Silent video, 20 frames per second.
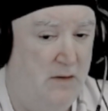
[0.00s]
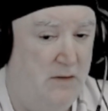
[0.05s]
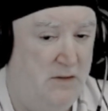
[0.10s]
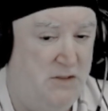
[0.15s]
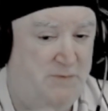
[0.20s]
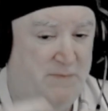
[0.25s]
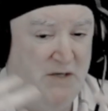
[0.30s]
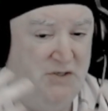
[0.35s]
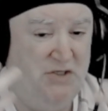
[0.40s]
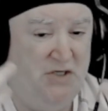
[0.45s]

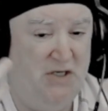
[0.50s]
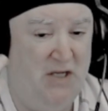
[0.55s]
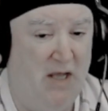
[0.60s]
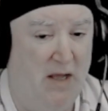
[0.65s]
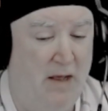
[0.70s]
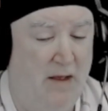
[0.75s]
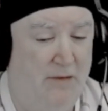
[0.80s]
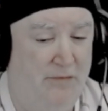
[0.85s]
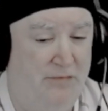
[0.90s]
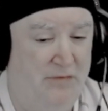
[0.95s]
Especially
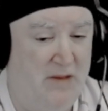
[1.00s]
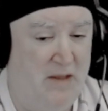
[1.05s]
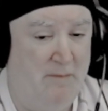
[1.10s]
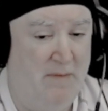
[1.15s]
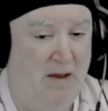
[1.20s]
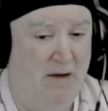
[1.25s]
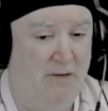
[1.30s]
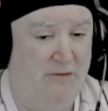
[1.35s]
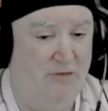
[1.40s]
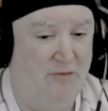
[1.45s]
the
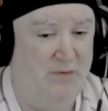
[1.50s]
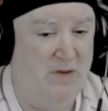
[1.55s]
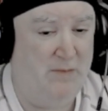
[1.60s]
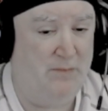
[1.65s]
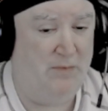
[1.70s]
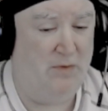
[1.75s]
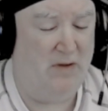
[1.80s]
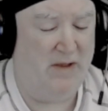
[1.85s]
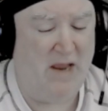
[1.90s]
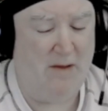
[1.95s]
amount of
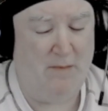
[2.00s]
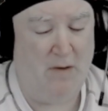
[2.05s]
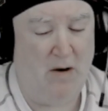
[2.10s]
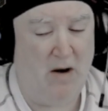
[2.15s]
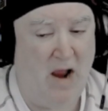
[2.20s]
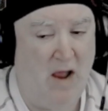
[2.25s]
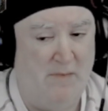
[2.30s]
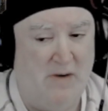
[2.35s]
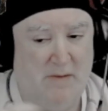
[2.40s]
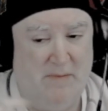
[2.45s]
people, I can't
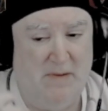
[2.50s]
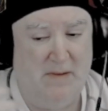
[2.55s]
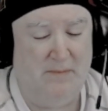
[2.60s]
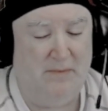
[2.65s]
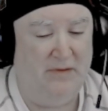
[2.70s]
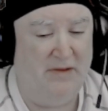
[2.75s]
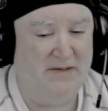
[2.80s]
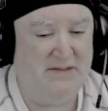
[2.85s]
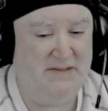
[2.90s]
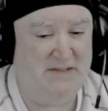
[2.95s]
remember how many
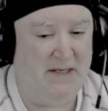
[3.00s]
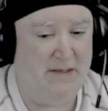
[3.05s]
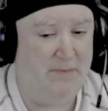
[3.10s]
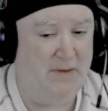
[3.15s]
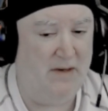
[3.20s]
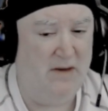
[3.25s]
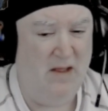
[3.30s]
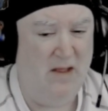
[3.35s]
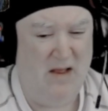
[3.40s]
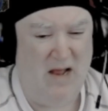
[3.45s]
people they said,
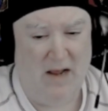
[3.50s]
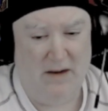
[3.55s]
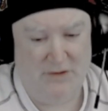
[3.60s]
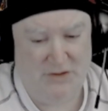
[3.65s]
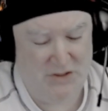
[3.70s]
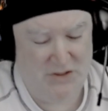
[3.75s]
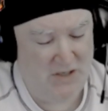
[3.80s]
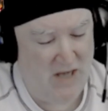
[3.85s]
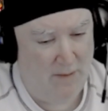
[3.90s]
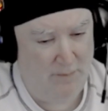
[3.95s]
but
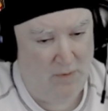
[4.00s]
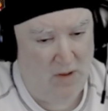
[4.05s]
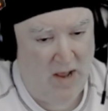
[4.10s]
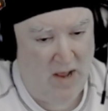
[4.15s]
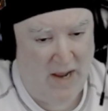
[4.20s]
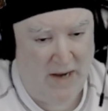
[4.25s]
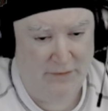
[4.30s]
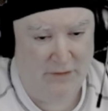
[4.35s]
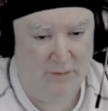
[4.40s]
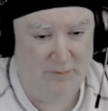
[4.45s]
a couple
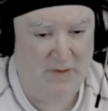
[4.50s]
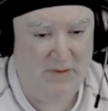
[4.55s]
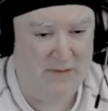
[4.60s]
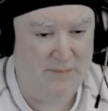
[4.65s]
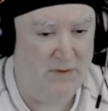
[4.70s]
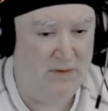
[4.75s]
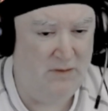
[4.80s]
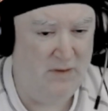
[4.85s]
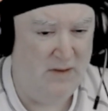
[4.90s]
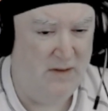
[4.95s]
hundred
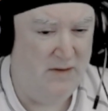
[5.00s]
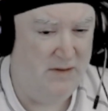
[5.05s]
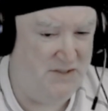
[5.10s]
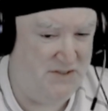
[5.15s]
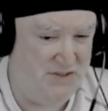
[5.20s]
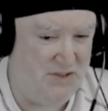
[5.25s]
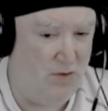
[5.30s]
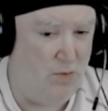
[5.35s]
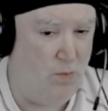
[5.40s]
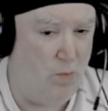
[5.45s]
people
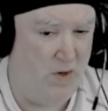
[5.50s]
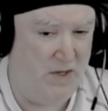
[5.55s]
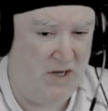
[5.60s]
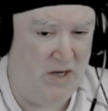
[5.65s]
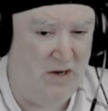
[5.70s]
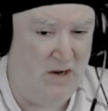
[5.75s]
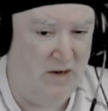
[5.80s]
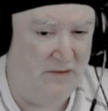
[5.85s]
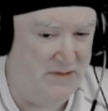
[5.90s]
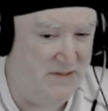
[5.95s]
still
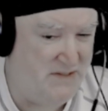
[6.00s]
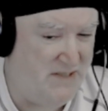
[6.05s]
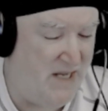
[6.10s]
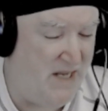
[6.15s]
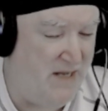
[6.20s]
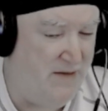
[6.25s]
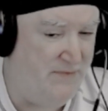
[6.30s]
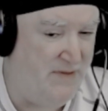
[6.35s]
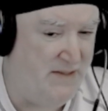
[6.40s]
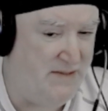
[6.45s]
working on this
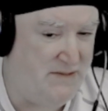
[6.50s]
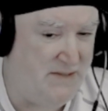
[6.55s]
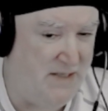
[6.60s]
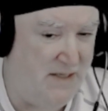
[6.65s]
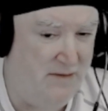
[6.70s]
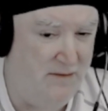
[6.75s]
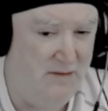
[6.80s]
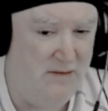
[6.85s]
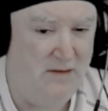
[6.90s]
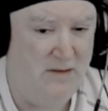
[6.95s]
game, they
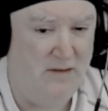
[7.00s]
say.